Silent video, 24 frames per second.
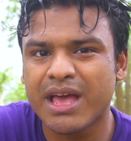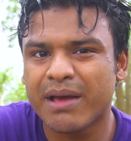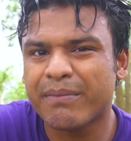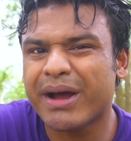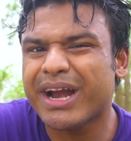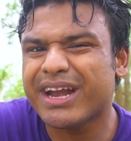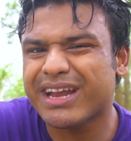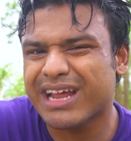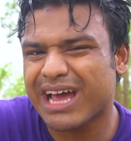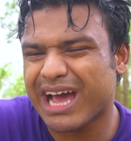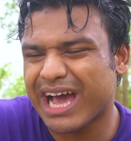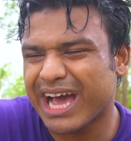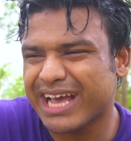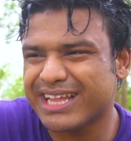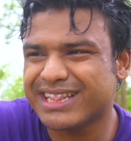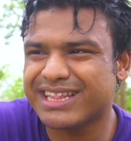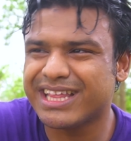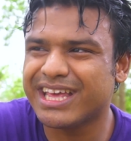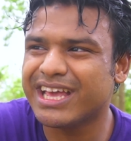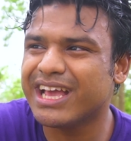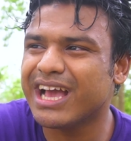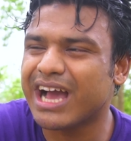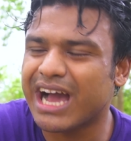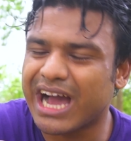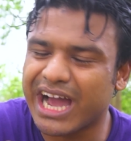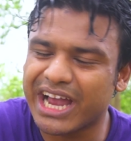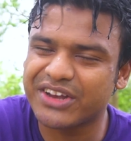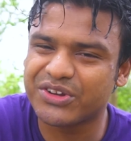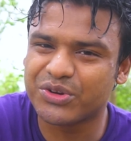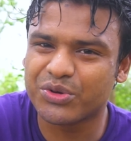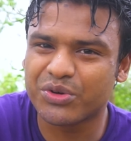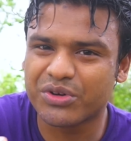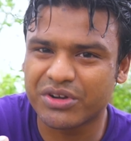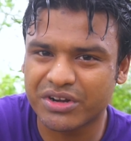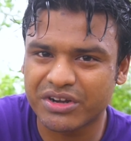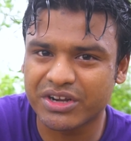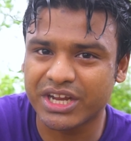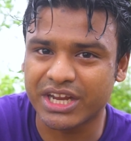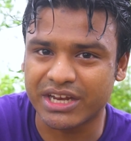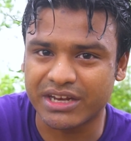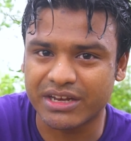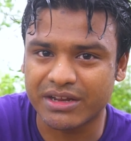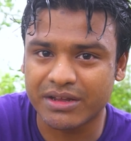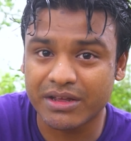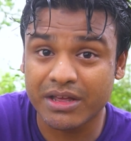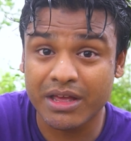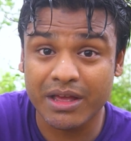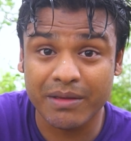But I think I don't need,
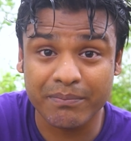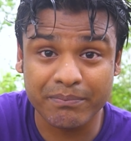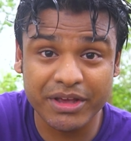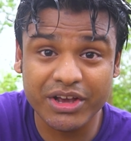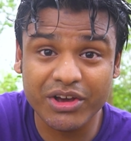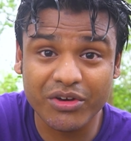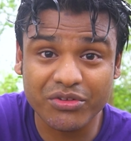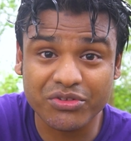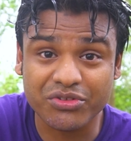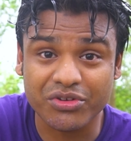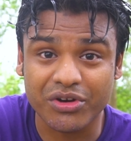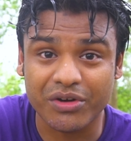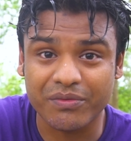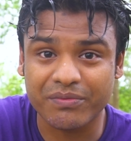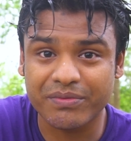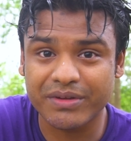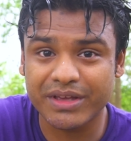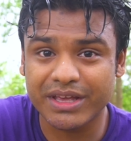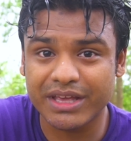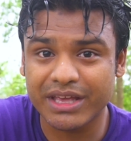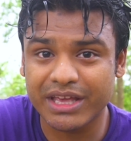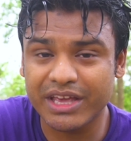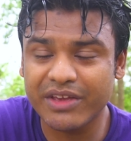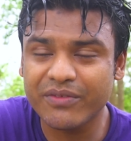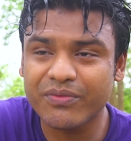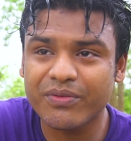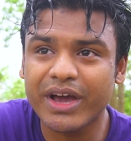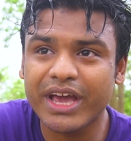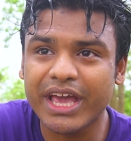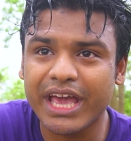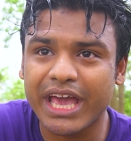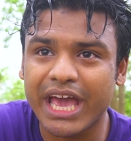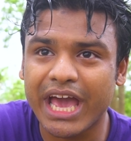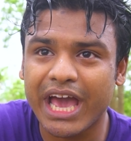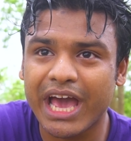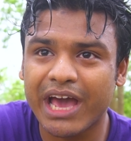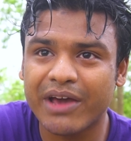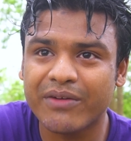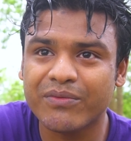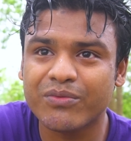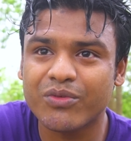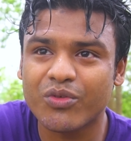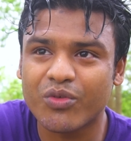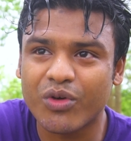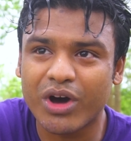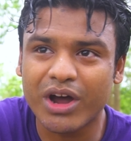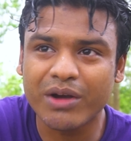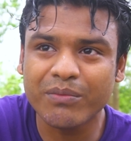because of if I have
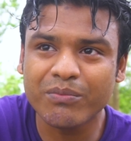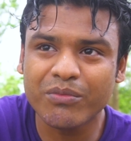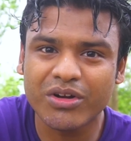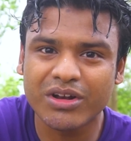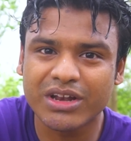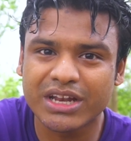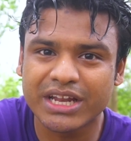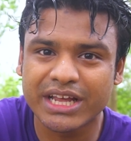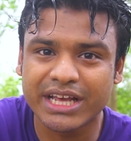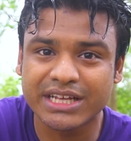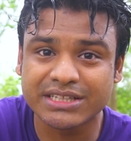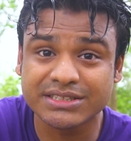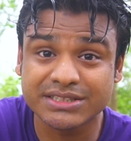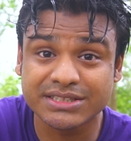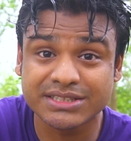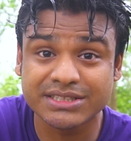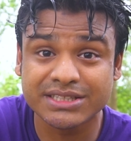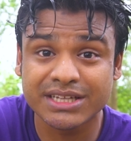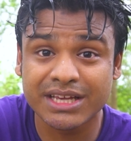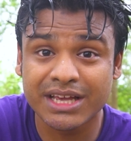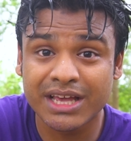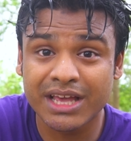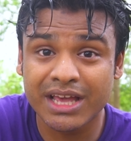one more lens,